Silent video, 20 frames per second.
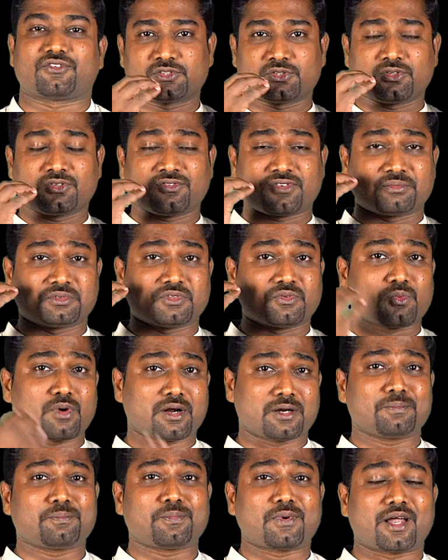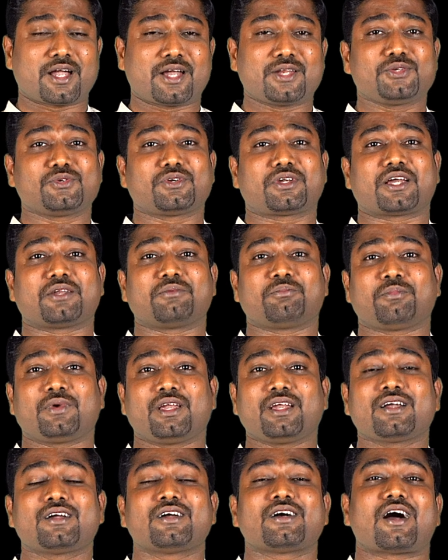So from the one plant you can
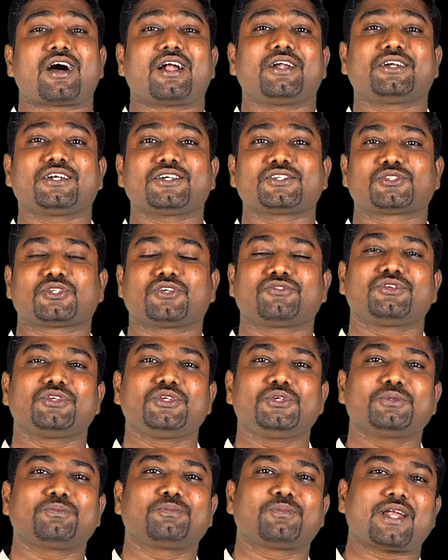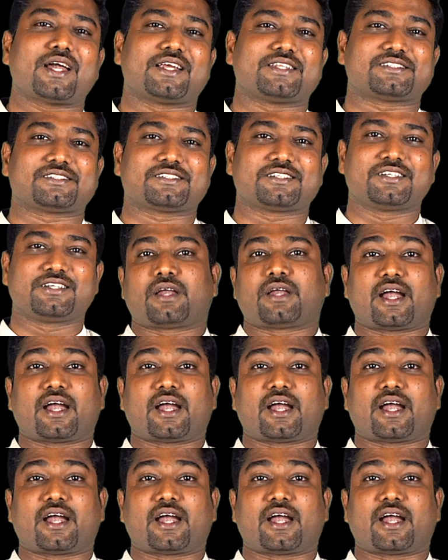make hundreds of new plants.